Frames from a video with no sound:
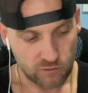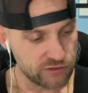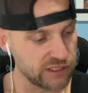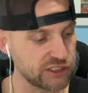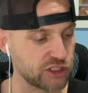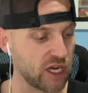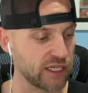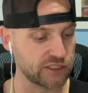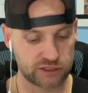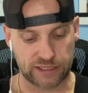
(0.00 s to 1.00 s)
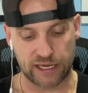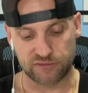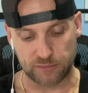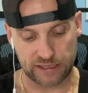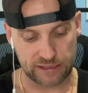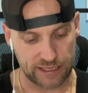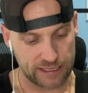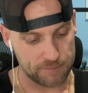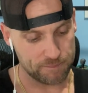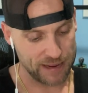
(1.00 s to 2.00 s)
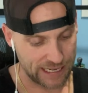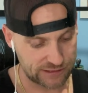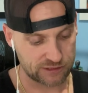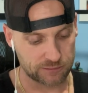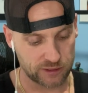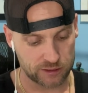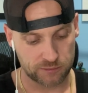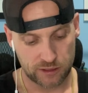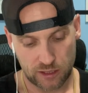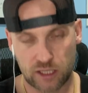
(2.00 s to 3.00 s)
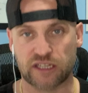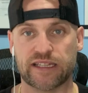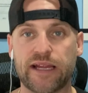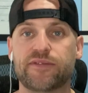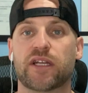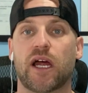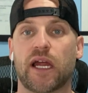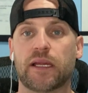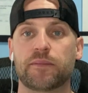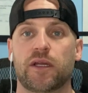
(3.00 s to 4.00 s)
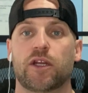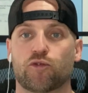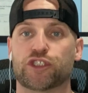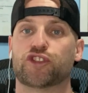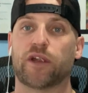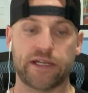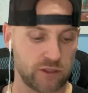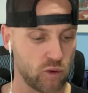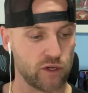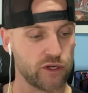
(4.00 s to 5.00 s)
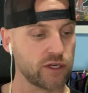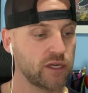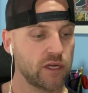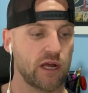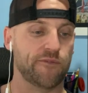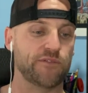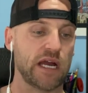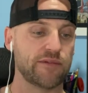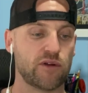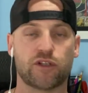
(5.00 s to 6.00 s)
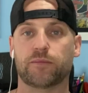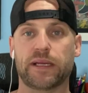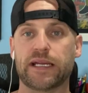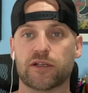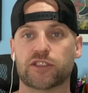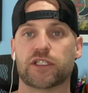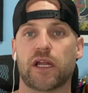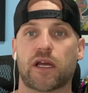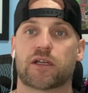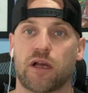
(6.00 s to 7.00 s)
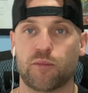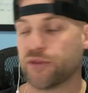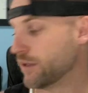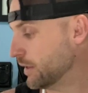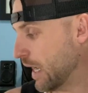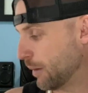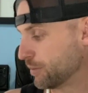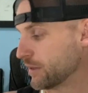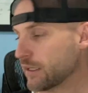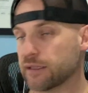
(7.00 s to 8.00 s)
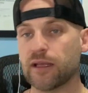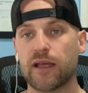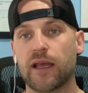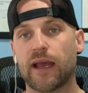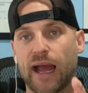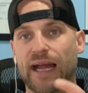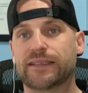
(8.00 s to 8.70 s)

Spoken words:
this judge gave me a maximum lifetime restraining order of 500 meters to not come within the applicant. At